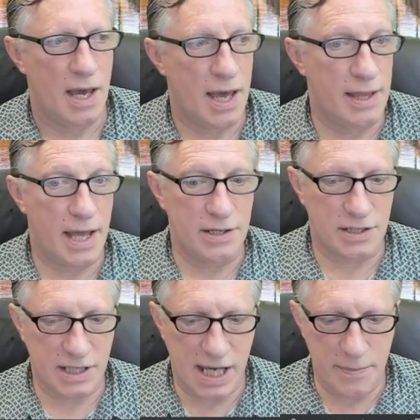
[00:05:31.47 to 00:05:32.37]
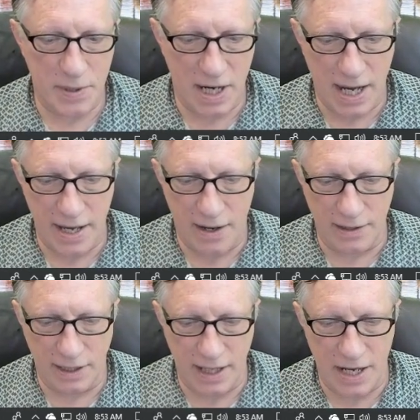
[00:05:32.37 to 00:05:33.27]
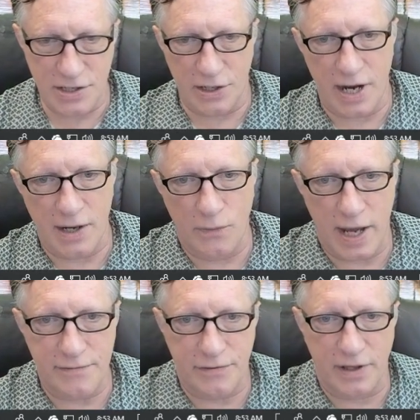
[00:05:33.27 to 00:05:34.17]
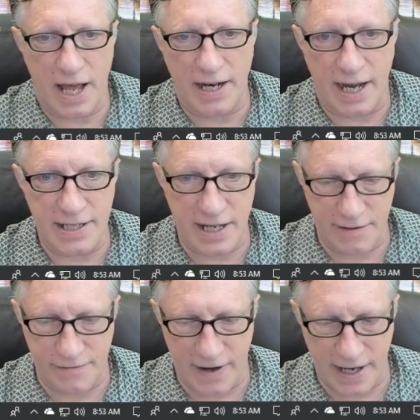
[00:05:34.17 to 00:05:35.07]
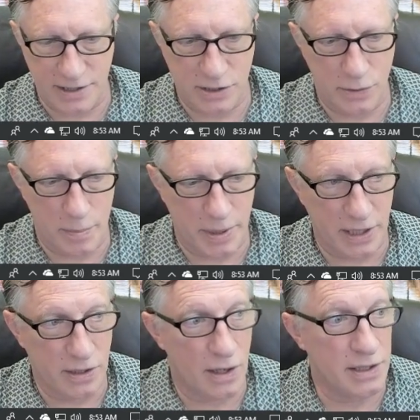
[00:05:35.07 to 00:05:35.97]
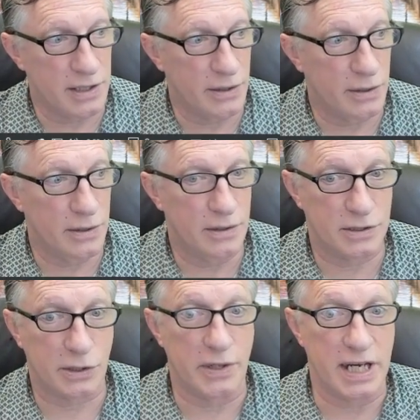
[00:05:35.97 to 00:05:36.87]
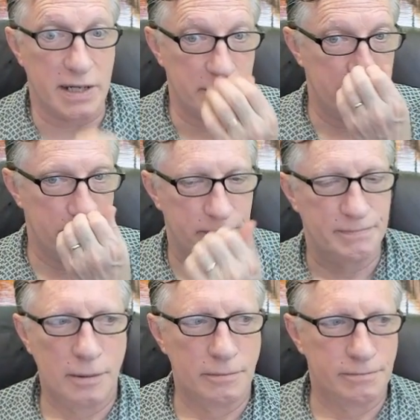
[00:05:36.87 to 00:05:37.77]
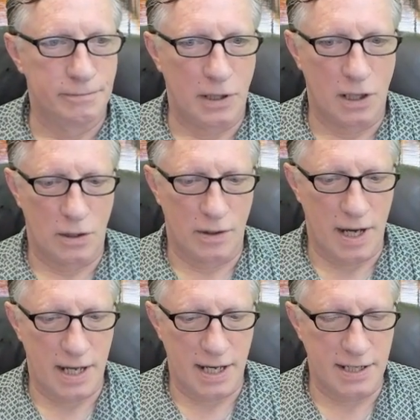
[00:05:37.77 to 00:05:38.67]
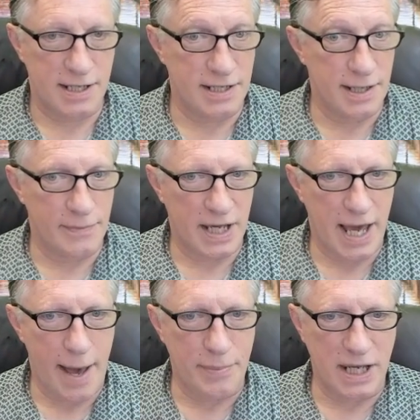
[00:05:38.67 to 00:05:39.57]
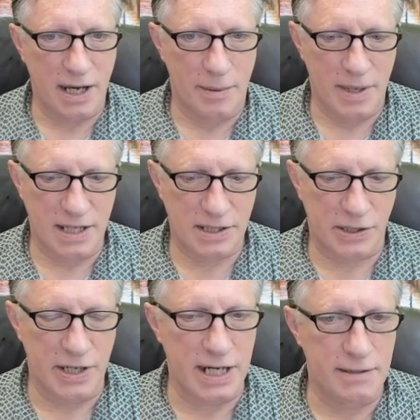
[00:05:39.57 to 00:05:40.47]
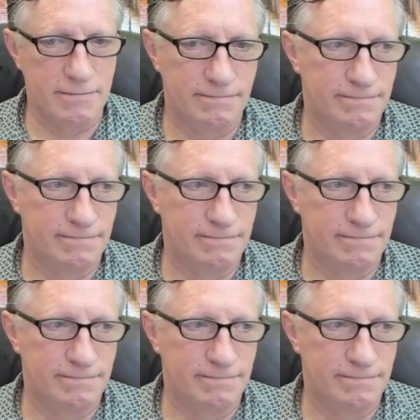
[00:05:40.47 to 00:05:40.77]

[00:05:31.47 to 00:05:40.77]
and then just keep an eye on the ledger and wait for that identifier to appear on your screen. All right, I see something happening on my screen.